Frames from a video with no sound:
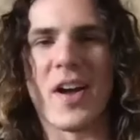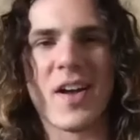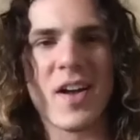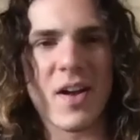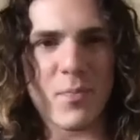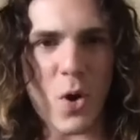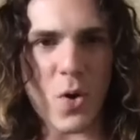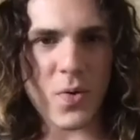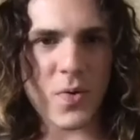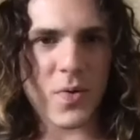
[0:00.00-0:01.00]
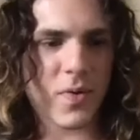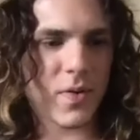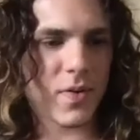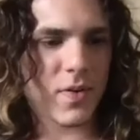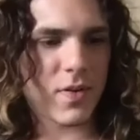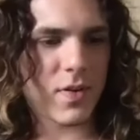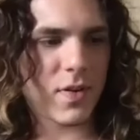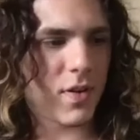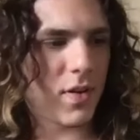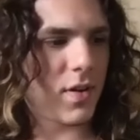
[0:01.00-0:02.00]
Everyone well, is for the
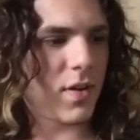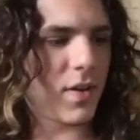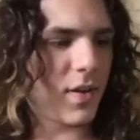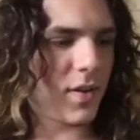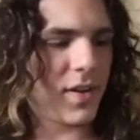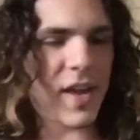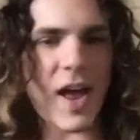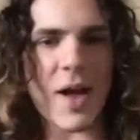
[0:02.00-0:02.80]
testa. Yeah.